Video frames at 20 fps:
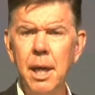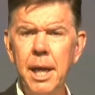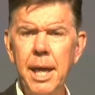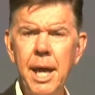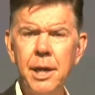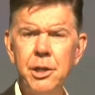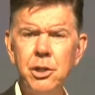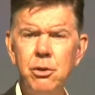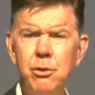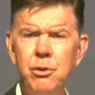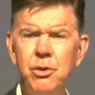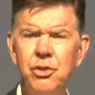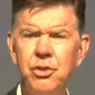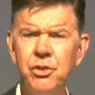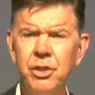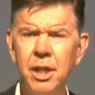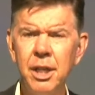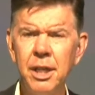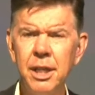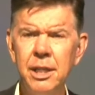how do you
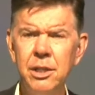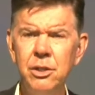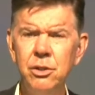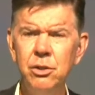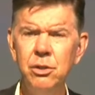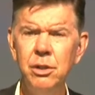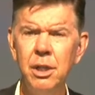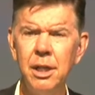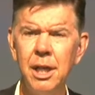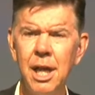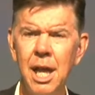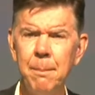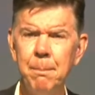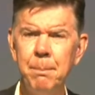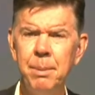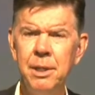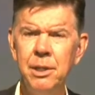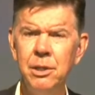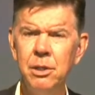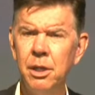say
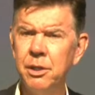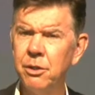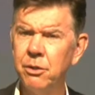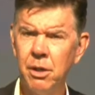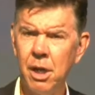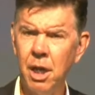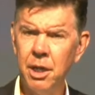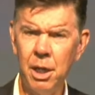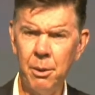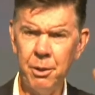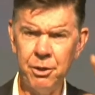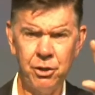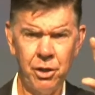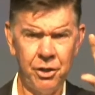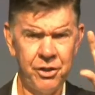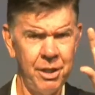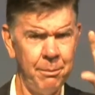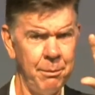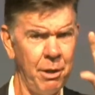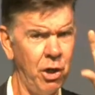happy... I know it's
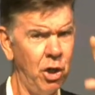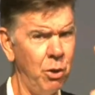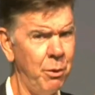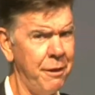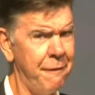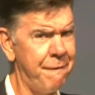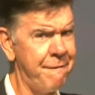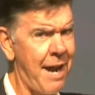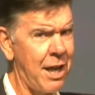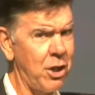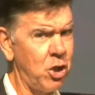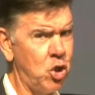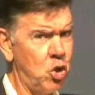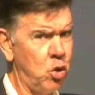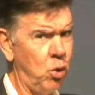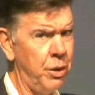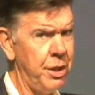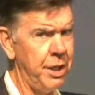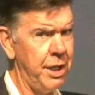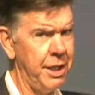got something to do with fat
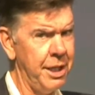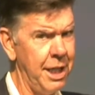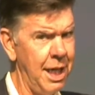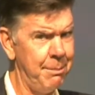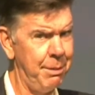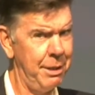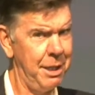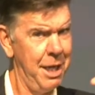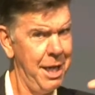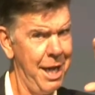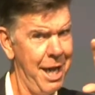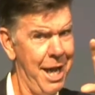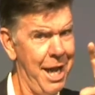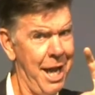choy in there, but...